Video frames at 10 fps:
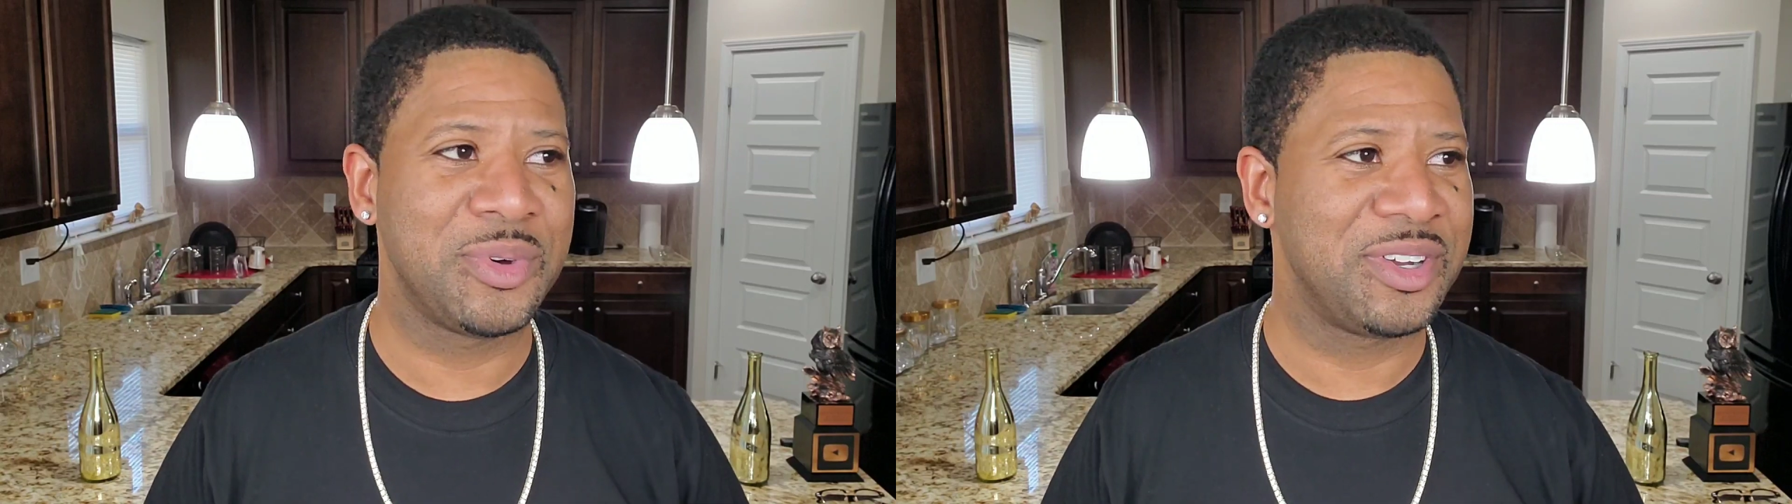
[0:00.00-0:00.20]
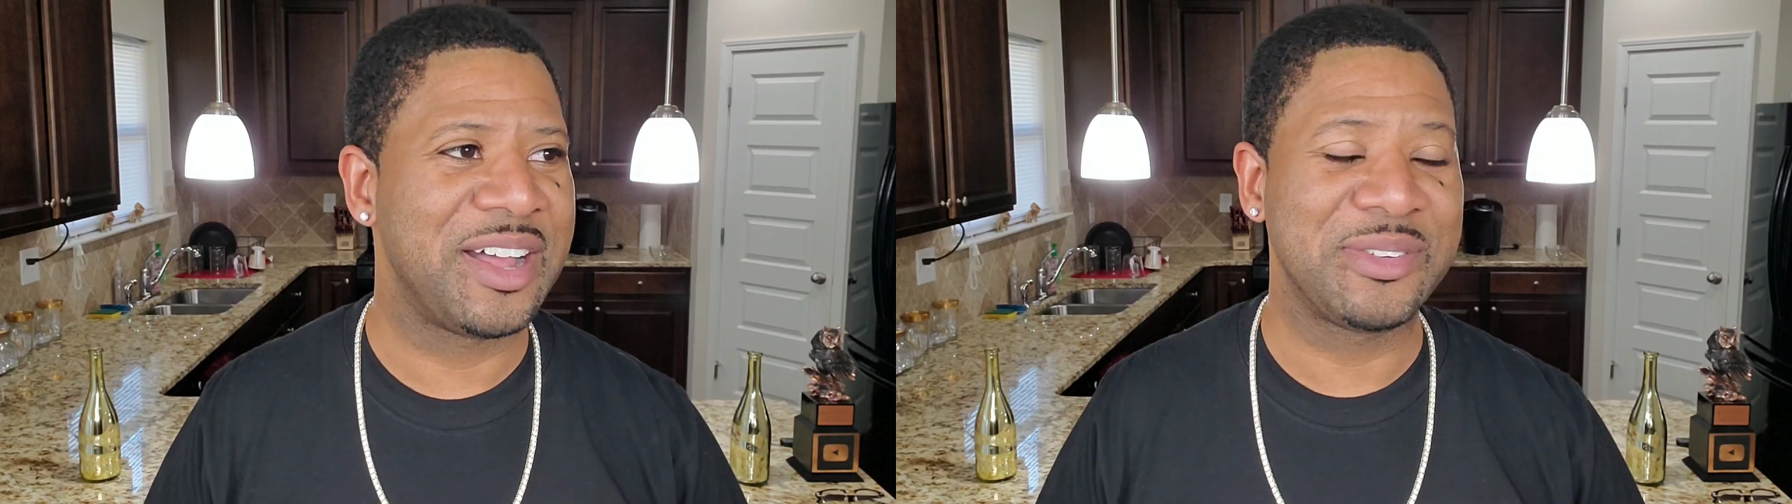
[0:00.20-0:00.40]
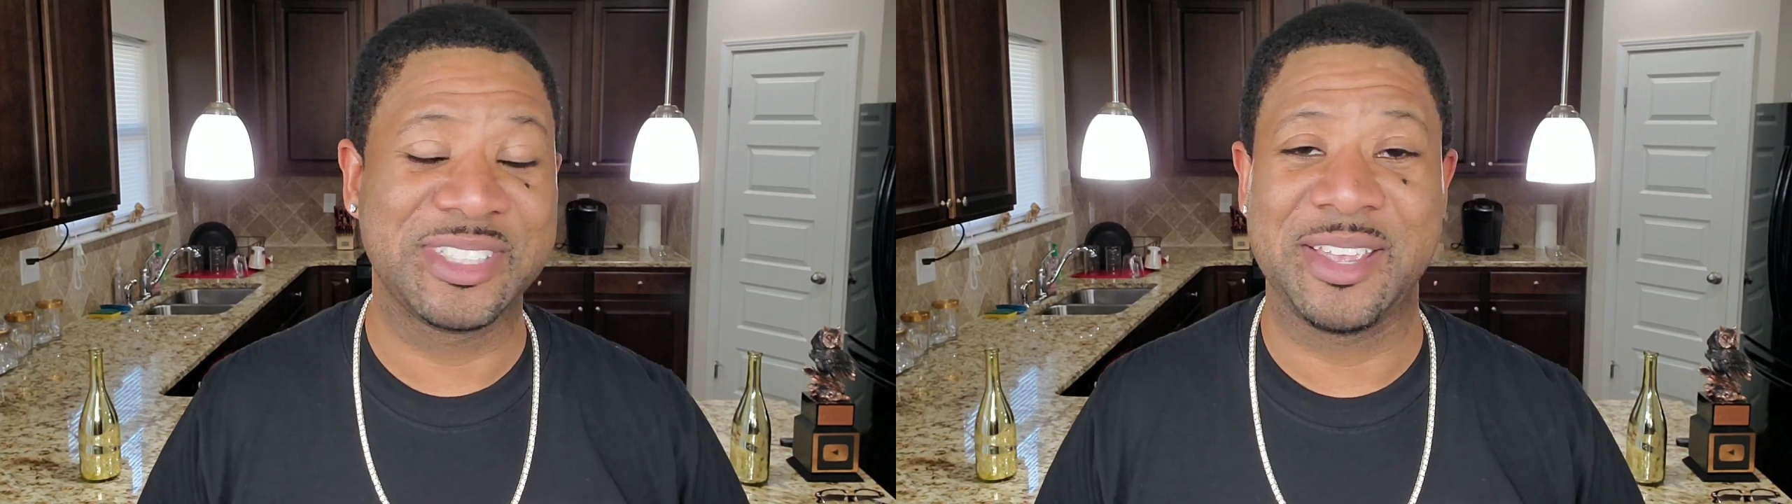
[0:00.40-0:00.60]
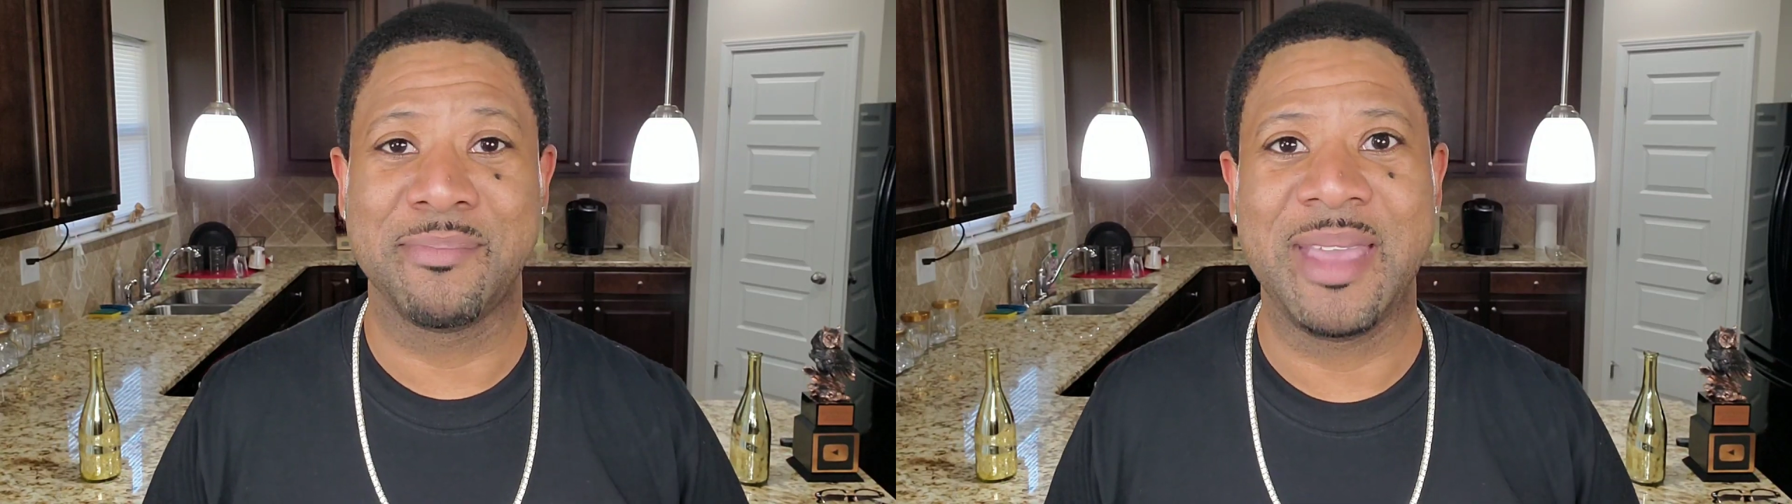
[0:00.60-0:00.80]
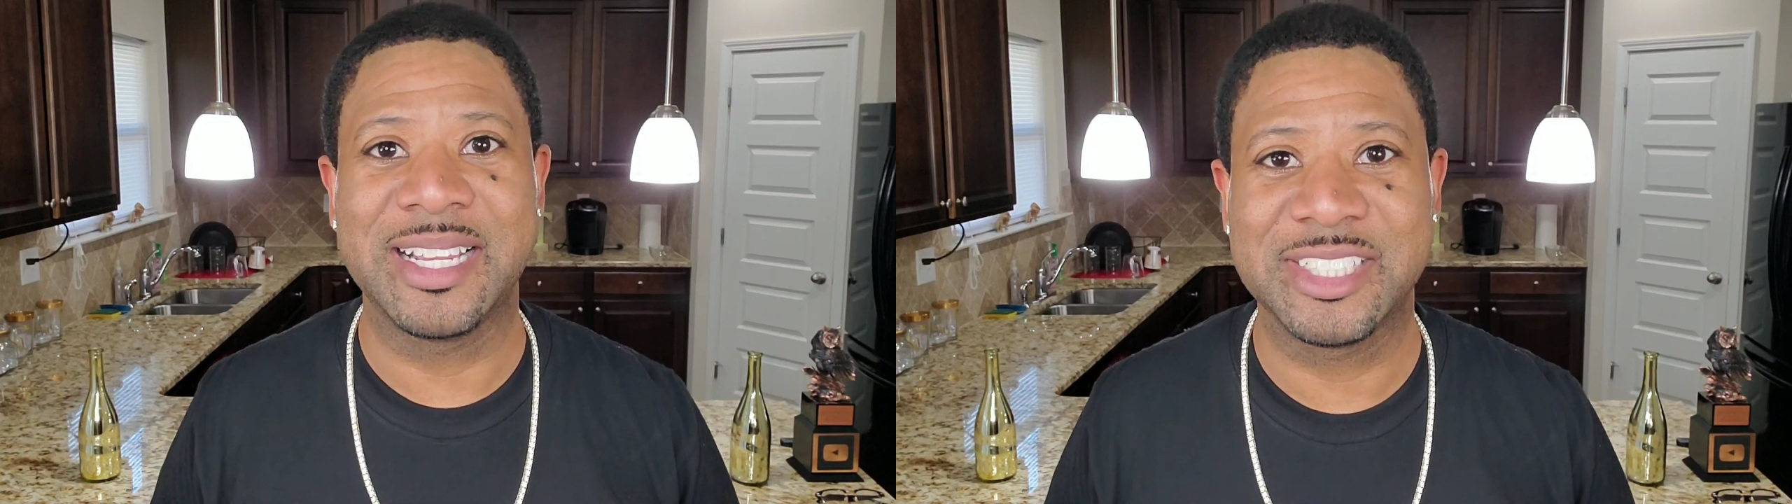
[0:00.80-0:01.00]
well, I will not say
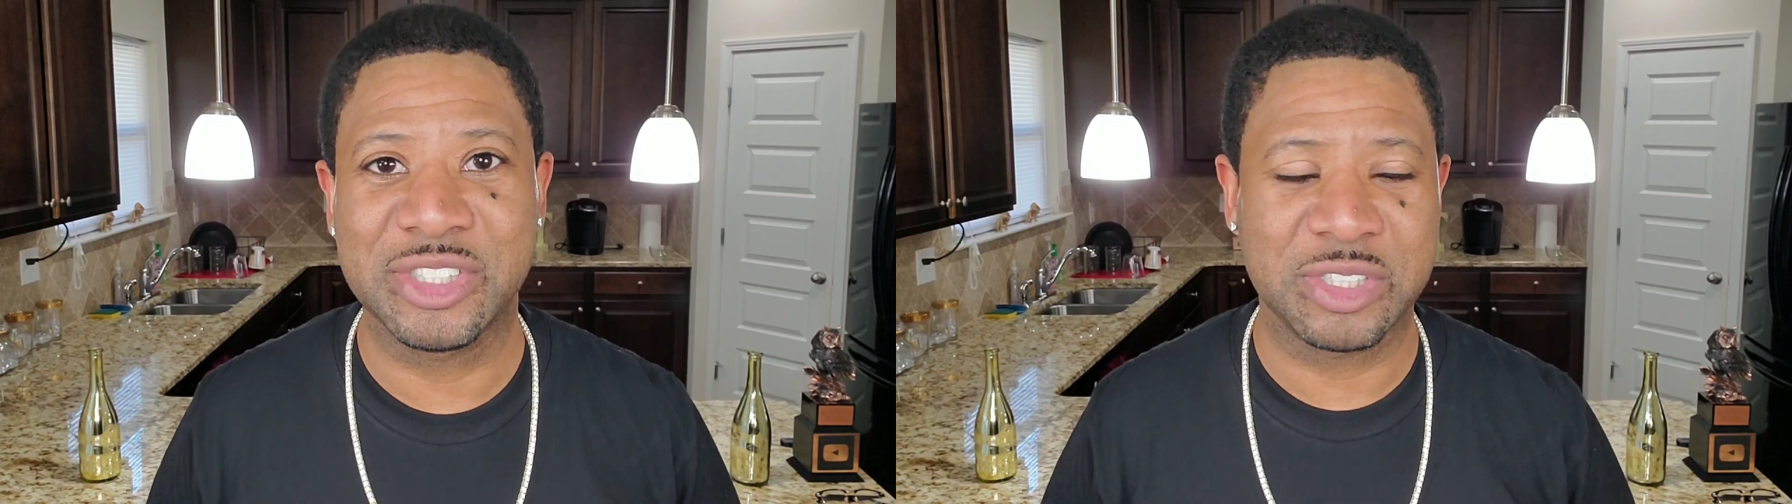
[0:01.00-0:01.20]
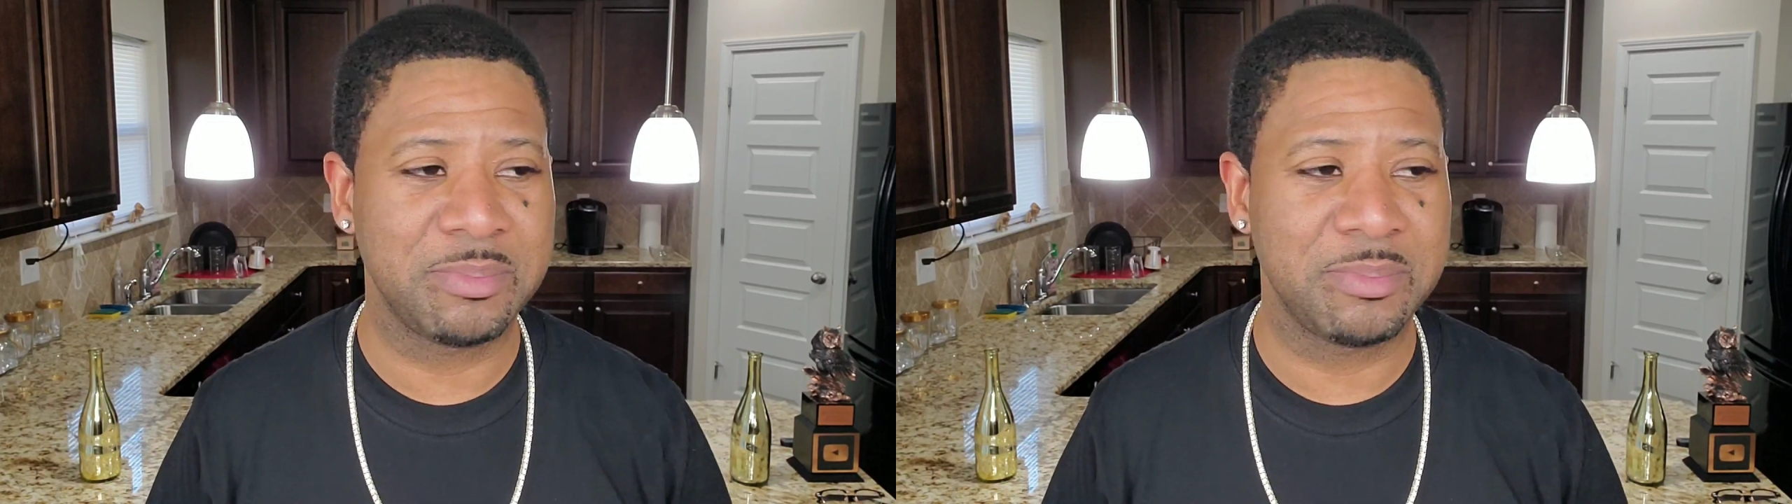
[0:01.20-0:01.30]
make children,